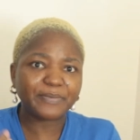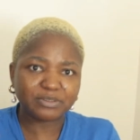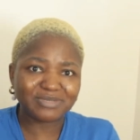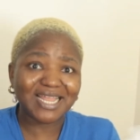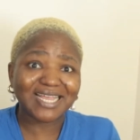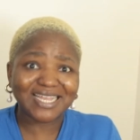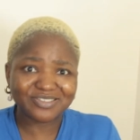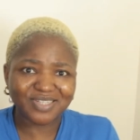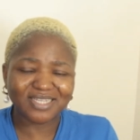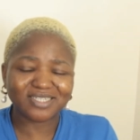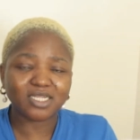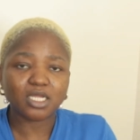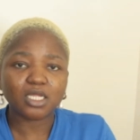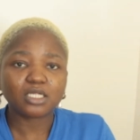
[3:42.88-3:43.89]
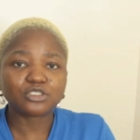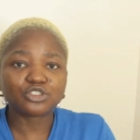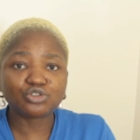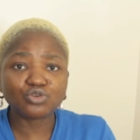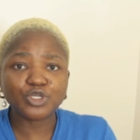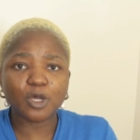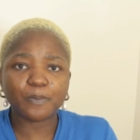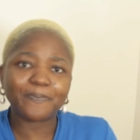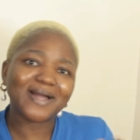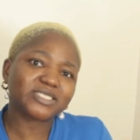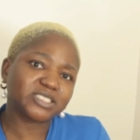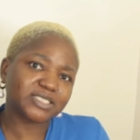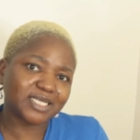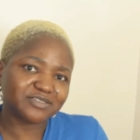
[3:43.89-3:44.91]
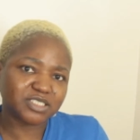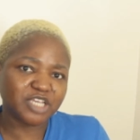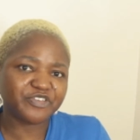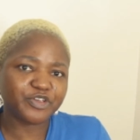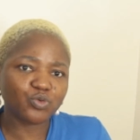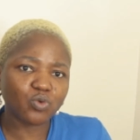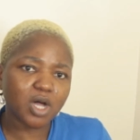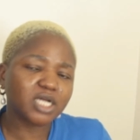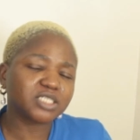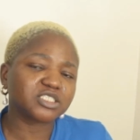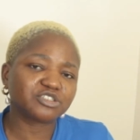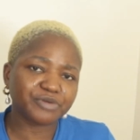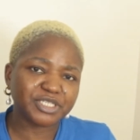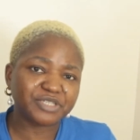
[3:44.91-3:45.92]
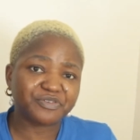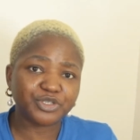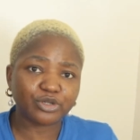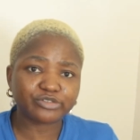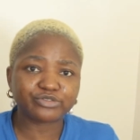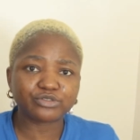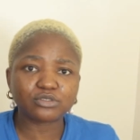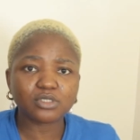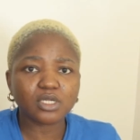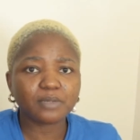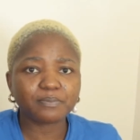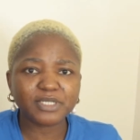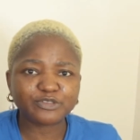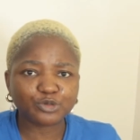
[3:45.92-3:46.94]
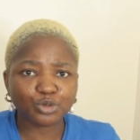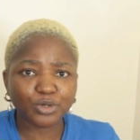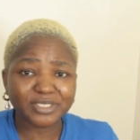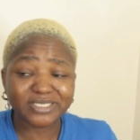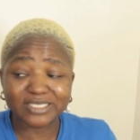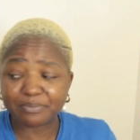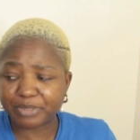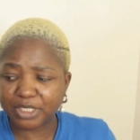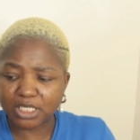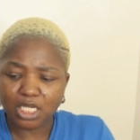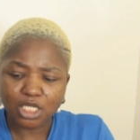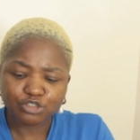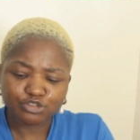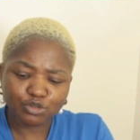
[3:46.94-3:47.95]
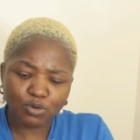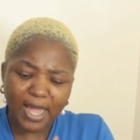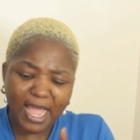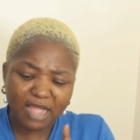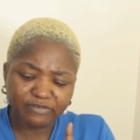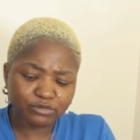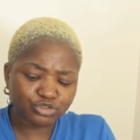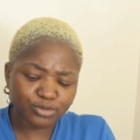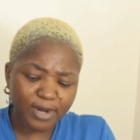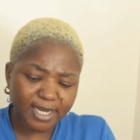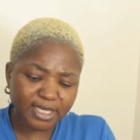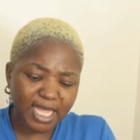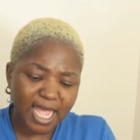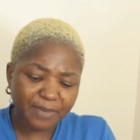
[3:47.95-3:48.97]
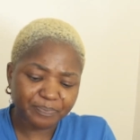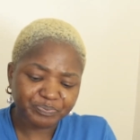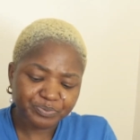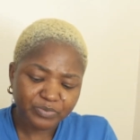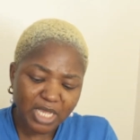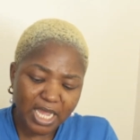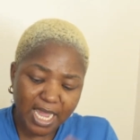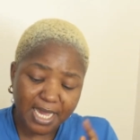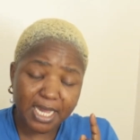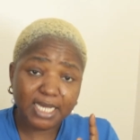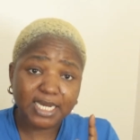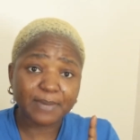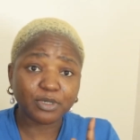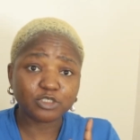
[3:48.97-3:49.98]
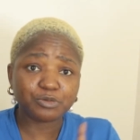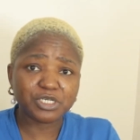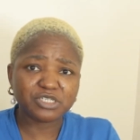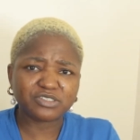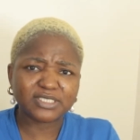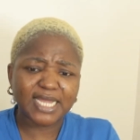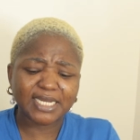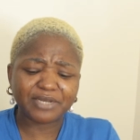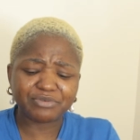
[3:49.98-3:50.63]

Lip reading: Like I said, do your patch test. If it works, great. If it doesn't, please throw it in the bin. So I haven't tried that, and I'm going to be using that.